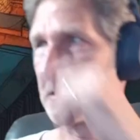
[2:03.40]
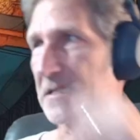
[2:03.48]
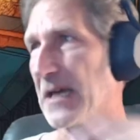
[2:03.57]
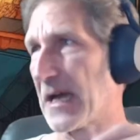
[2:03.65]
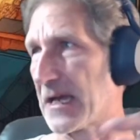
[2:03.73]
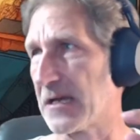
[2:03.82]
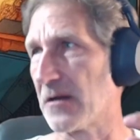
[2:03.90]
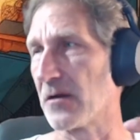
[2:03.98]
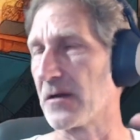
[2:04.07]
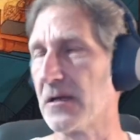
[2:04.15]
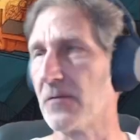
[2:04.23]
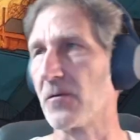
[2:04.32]
guy here,
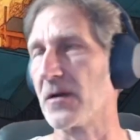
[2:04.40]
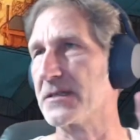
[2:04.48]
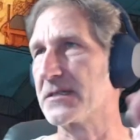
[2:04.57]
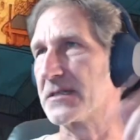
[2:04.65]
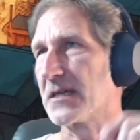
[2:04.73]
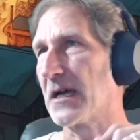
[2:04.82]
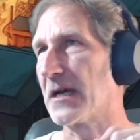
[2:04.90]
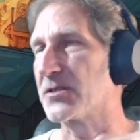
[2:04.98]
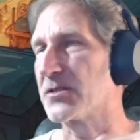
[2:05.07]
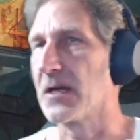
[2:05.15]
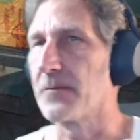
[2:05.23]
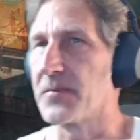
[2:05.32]
he runs
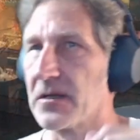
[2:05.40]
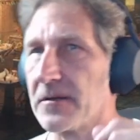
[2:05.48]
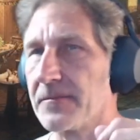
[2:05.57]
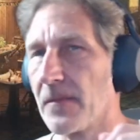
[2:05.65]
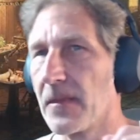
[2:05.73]
Champion